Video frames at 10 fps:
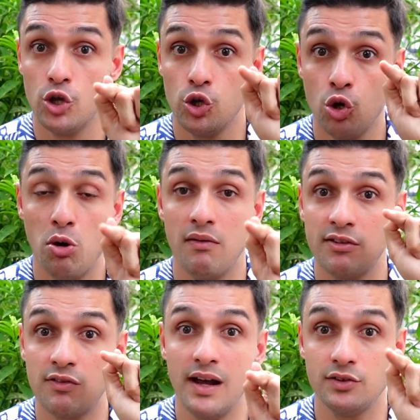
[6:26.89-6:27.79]
You have a
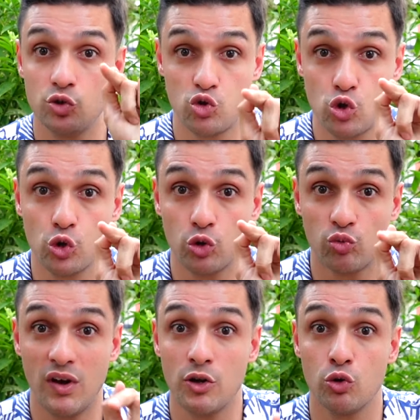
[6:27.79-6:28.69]
right to choose
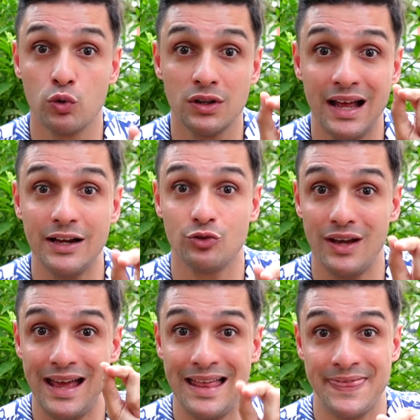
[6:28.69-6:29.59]
where you would like to
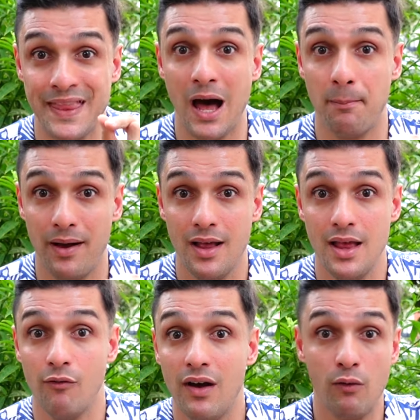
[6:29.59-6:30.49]
end up,
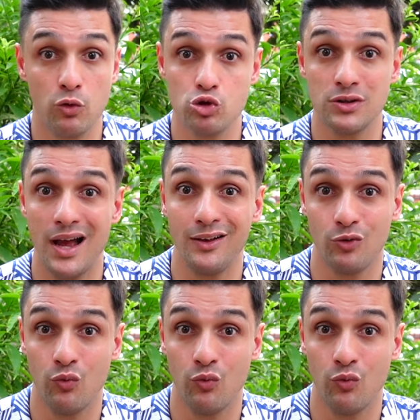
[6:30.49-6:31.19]
where would you like to